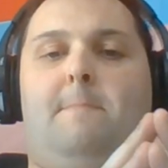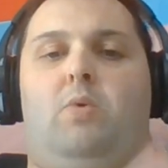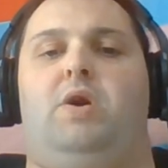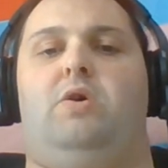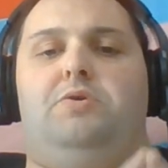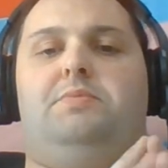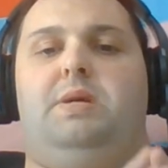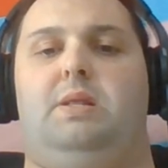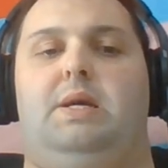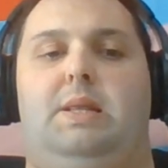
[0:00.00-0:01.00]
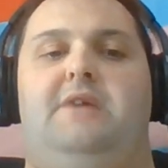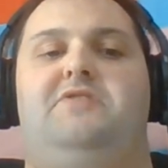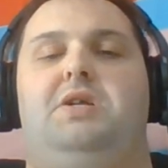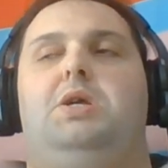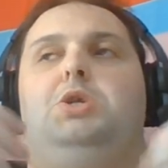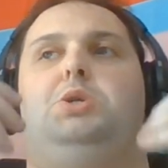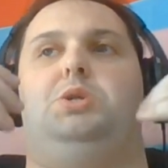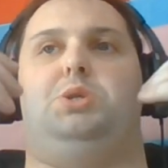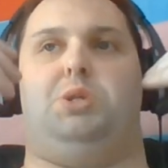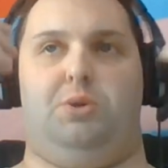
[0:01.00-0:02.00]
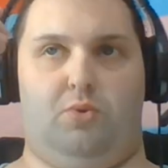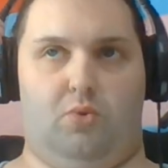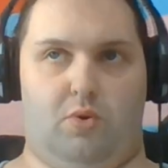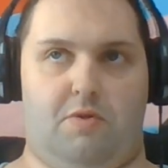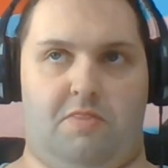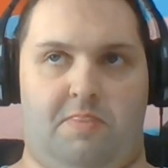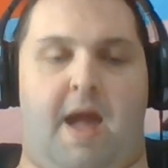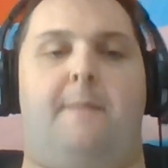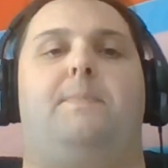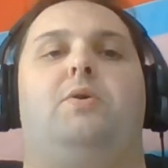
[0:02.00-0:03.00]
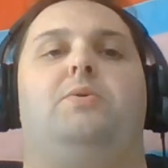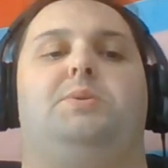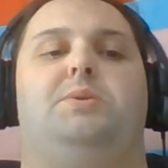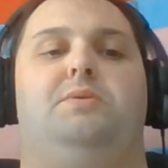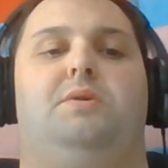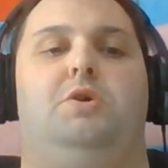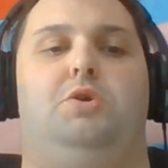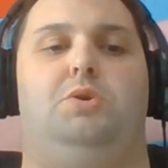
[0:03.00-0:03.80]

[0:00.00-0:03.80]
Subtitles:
but we ultimately leave it to that person